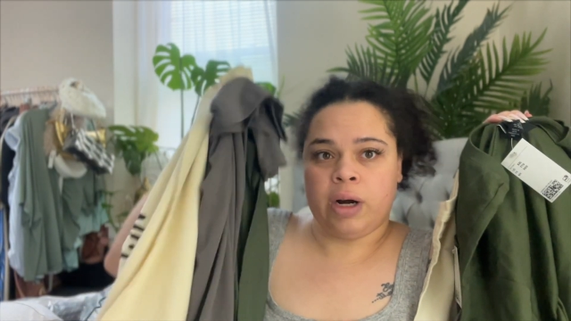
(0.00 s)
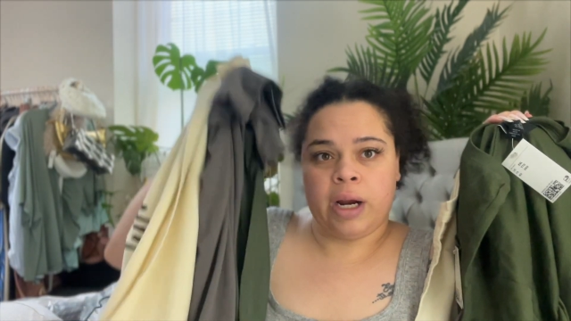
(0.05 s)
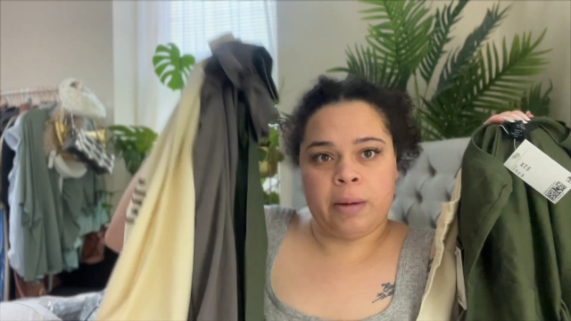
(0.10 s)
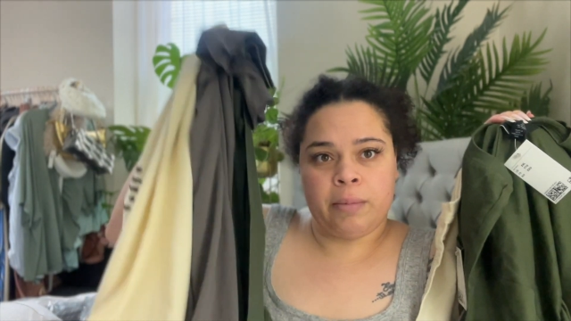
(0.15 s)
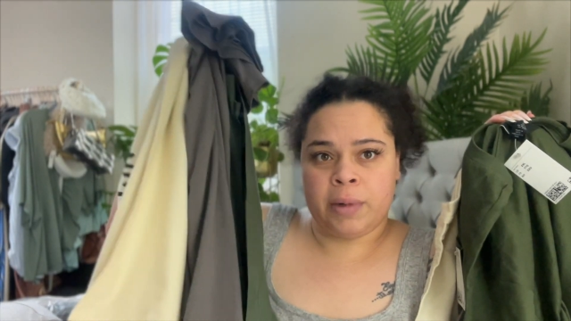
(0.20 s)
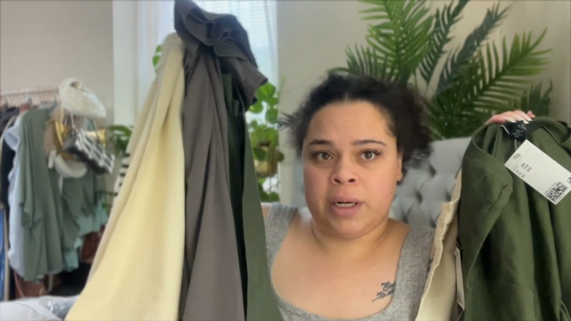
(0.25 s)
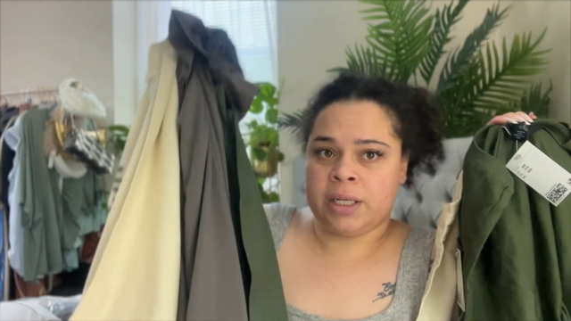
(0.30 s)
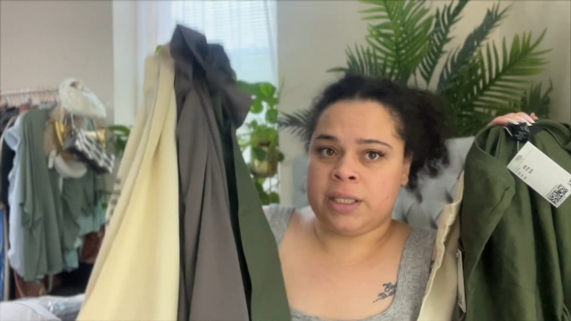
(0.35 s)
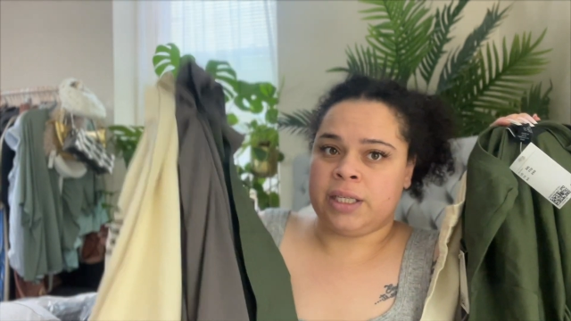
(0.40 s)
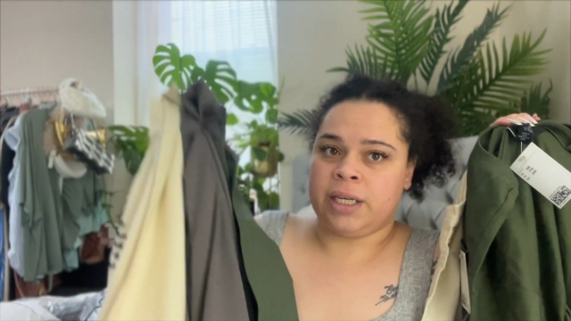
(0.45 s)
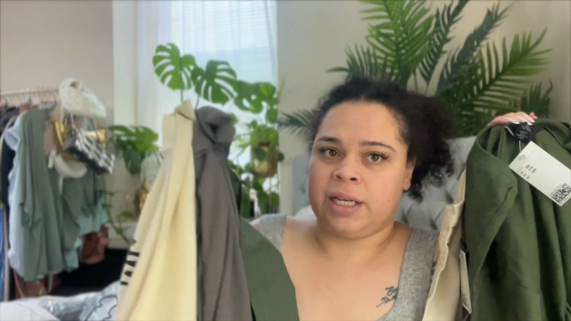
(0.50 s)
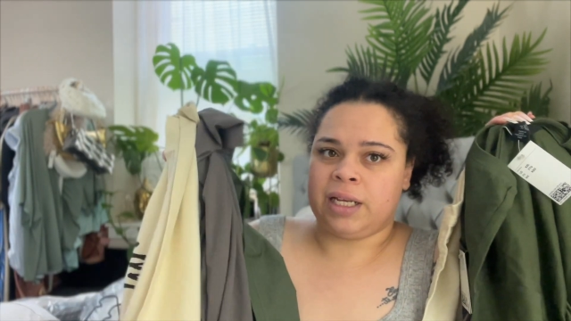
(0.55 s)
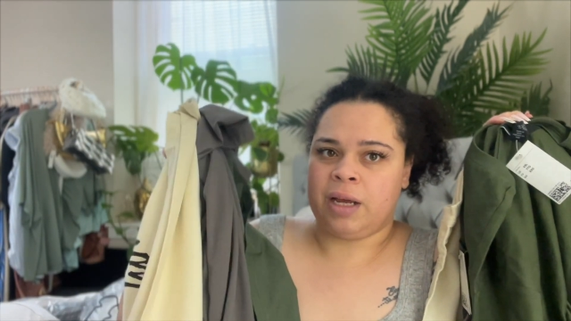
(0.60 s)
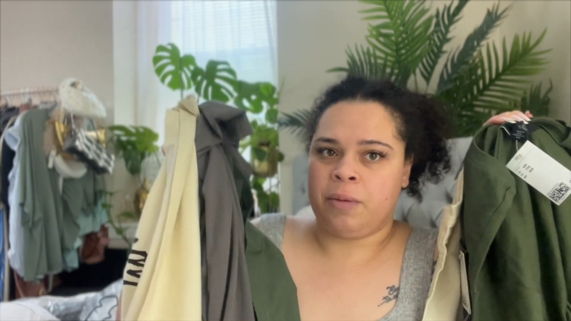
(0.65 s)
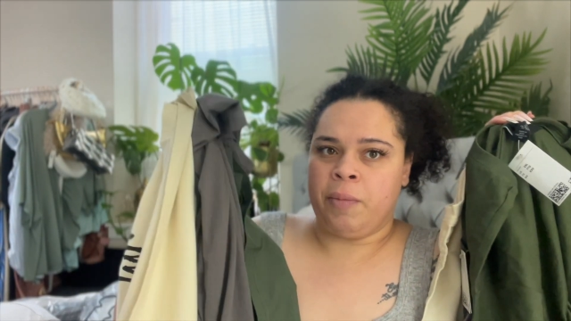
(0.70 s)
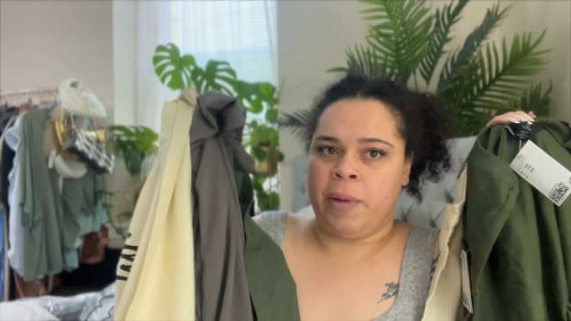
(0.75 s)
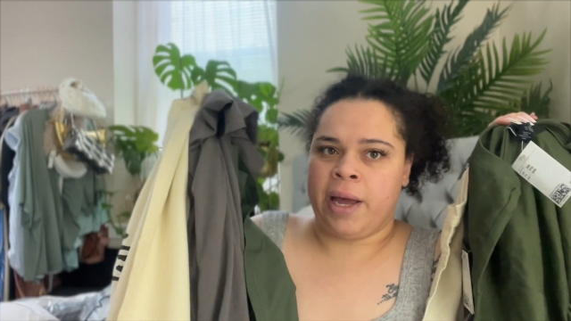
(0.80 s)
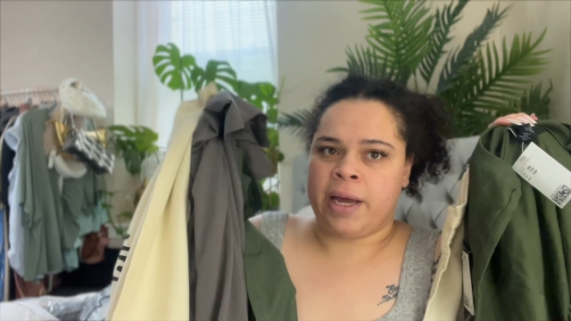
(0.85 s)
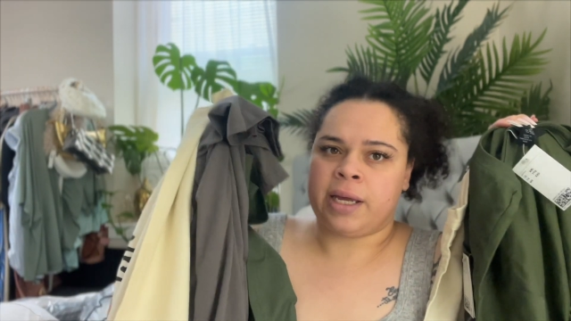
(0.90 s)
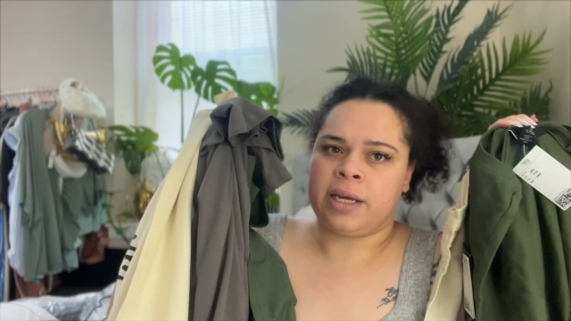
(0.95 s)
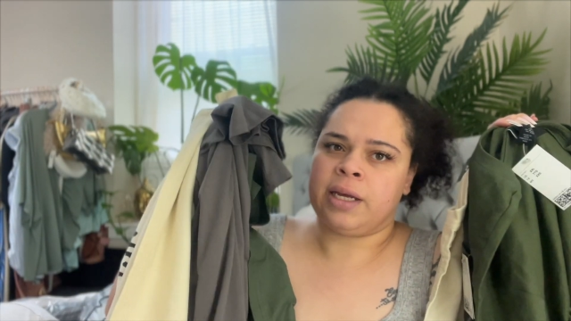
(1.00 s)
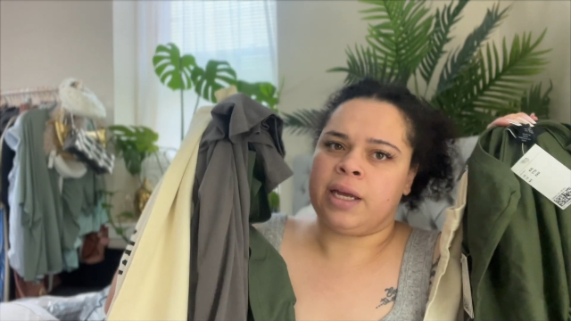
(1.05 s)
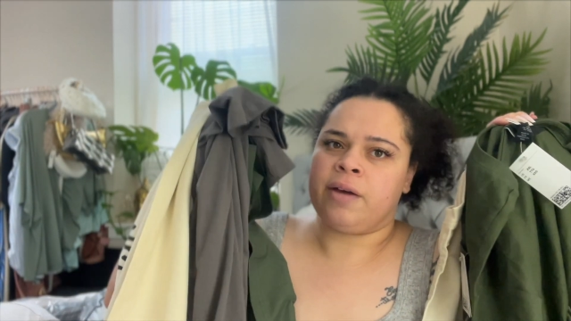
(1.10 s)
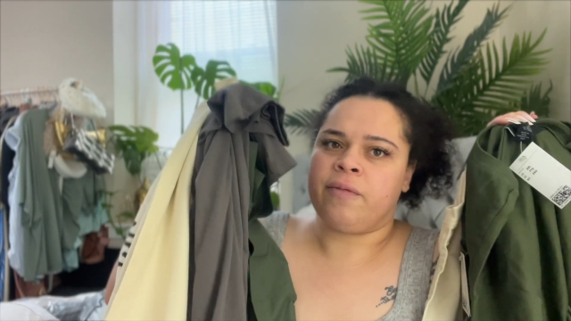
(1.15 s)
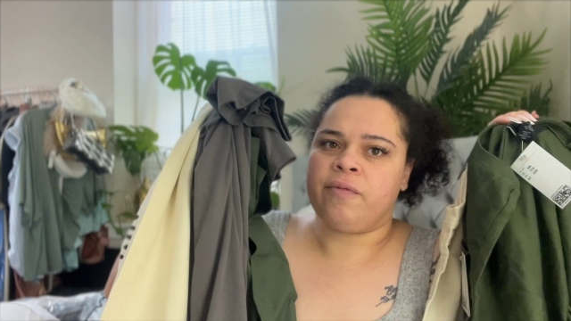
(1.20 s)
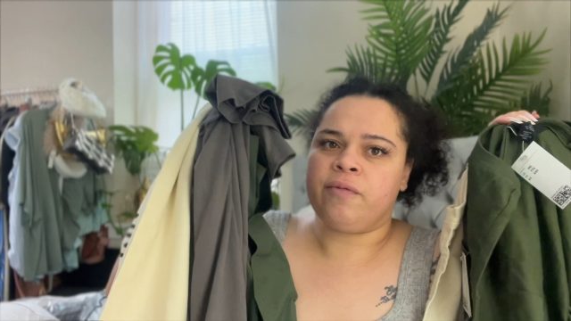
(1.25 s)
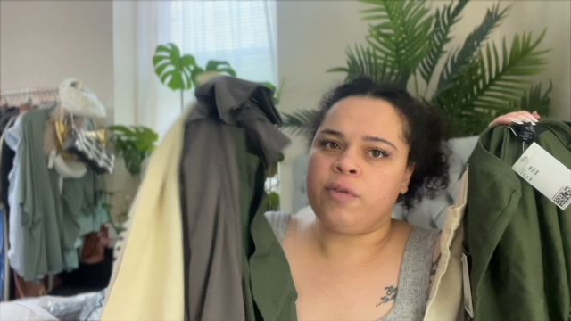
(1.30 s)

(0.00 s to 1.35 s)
i'm gonna take that back and get